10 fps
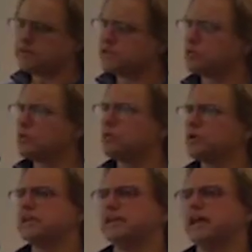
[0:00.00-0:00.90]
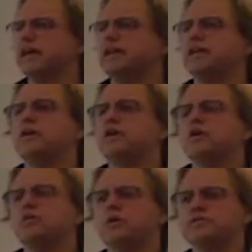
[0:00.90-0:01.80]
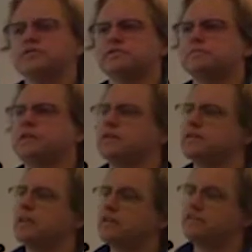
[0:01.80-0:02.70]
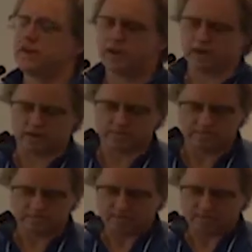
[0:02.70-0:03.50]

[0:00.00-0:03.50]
So we're working that in. We're also spending a lot of time